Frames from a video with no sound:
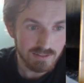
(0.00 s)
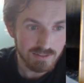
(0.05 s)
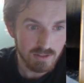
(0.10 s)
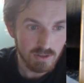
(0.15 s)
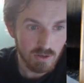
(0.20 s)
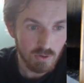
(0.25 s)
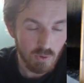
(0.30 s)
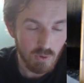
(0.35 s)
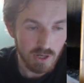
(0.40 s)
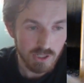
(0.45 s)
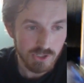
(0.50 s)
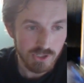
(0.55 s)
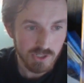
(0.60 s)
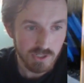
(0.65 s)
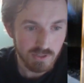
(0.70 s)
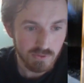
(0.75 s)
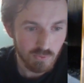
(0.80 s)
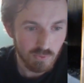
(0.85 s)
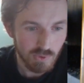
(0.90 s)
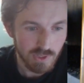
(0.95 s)
a
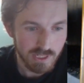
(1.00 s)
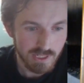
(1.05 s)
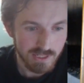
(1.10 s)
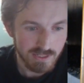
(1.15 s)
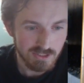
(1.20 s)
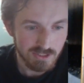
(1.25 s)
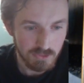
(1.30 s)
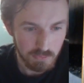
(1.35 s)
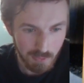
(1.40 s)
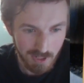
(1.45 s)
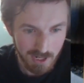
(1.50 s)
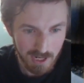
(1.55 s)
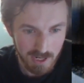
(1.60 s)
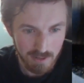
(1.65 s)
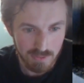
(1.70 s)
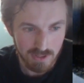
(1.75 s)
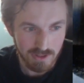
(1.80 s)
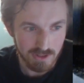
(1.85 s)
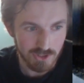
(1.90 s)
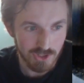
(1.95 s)
question, we're getting
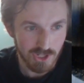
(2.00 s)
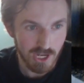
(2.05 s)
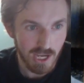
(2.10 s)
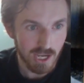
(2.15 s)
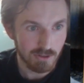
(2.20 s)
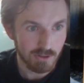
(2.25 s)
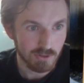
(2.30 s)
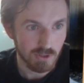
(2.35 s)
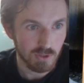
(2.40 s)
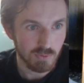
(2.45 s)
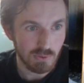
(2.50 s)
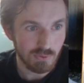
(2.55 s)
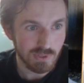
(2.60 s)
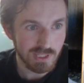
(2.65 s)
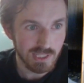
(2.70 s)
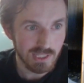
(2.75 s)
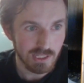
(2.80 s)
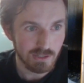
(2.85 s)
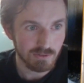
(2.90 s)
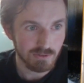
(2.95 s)
spammed in the chat room and we
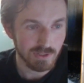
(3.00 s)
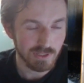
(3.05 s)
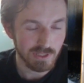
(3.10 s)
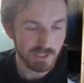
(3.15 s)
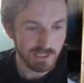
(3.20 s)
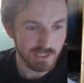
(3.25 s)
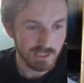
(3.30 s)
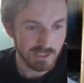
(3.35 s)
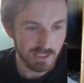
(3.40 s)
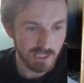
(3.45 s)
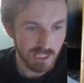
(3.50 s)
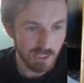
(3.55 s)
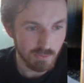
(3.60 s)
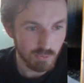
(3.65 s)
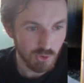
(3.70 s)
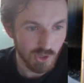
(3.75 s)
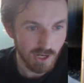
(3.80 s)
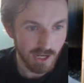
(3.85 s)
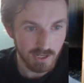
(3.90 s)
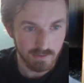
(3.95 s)
can't really keep
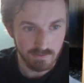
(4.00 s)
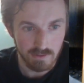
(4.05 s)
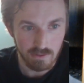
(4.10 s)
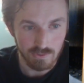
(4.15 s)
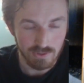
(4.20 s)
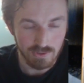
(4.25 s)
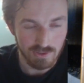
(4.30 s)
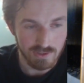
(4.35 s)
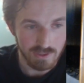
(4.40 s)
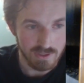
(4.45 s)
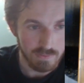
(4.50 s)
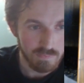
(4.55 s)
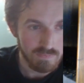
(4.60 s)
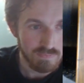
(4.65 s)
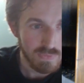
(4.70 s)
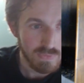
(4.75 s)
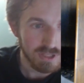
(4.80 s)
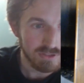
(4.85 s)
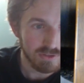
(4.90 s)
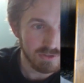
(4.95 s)
track of everything.
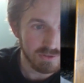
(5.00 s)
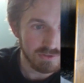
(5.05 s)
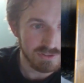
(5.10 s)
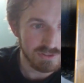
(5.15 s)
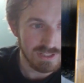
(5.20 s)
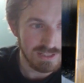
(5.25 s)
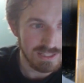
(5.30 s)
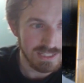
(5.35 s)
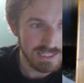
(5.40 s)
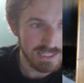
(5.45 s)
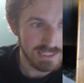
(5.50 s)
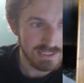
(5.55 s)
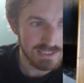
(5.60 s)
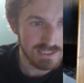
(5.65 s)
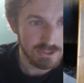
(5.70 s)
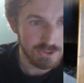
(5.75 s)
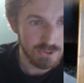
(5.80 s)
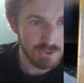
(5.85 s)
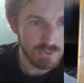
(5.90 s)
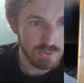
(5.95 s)
So there's a link
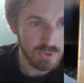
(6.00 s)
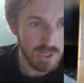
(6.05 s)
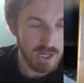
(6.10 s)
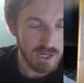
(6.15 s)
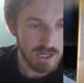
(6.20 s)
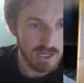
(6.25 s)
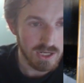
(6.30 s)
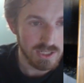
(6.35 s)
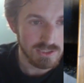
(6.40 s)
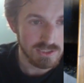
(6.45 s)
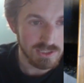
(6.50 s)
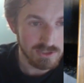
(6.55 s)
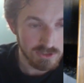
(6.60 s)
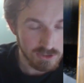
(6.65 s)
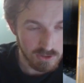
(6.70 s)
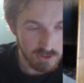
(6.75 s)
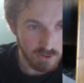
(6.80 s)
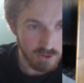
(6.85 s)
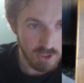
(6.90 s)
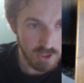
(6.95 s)
to
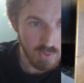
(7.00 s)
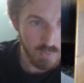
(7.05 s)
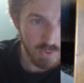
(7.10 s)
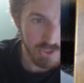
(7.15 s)
Discord,